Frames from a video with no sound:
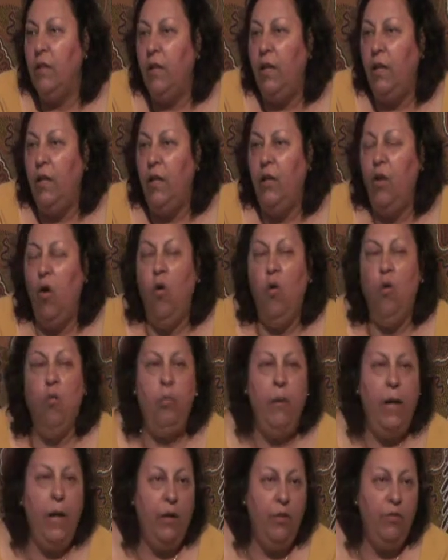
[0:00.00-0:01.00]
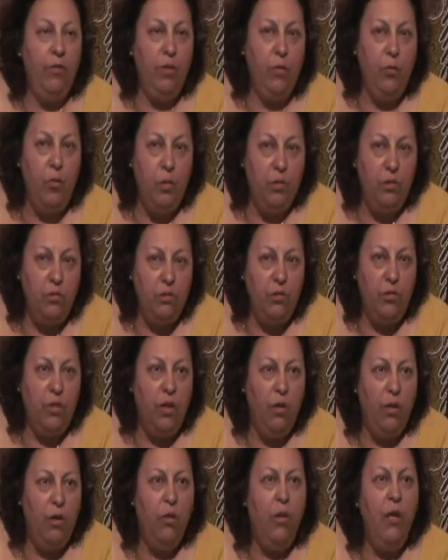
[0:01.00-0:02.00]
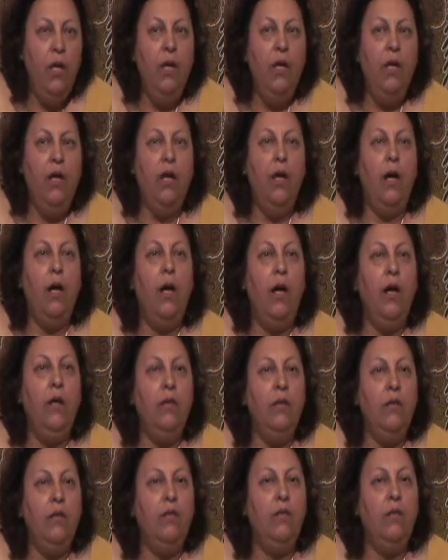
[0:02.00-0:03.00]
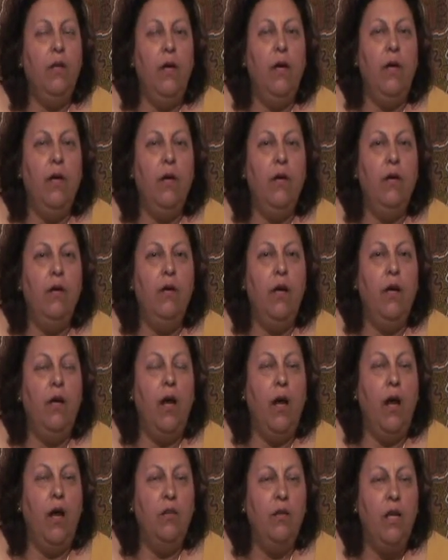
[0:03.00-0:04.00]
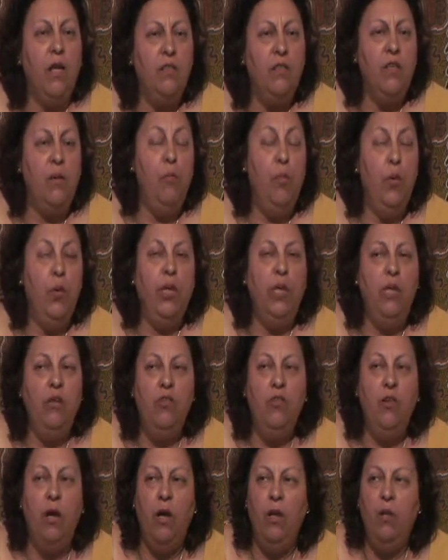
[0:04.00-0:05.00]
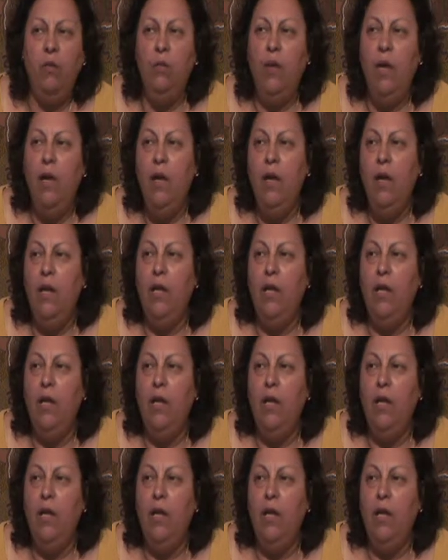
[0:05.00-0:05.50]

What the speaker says: in all parts of the world. So there's at some point in time